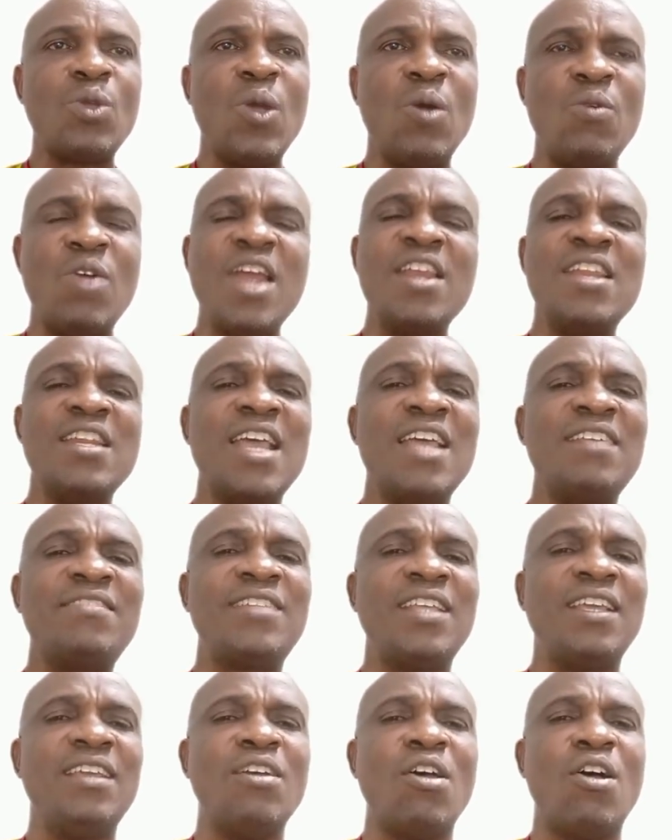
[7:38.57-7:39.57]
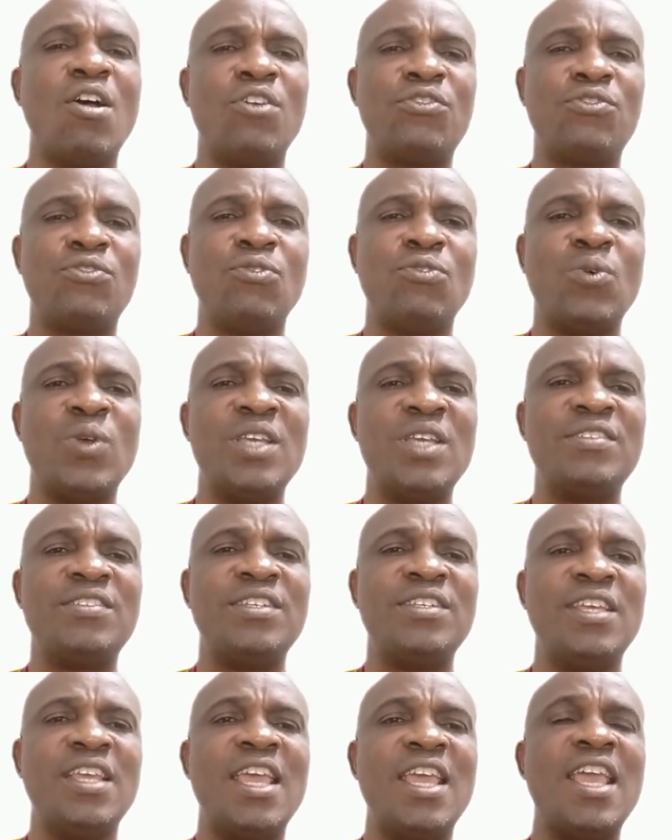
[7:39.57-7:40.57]
All right, the next thing also
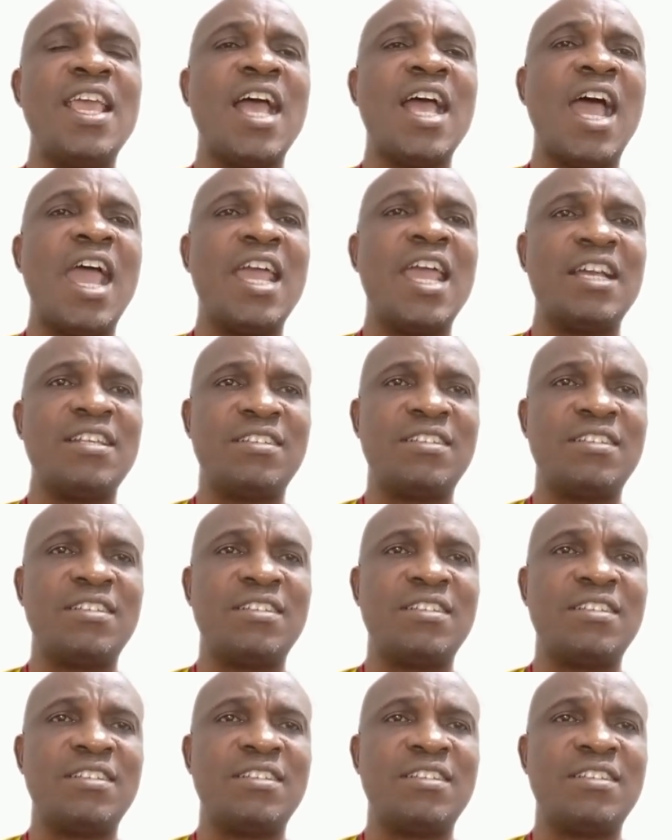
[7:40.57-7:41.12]
is the AI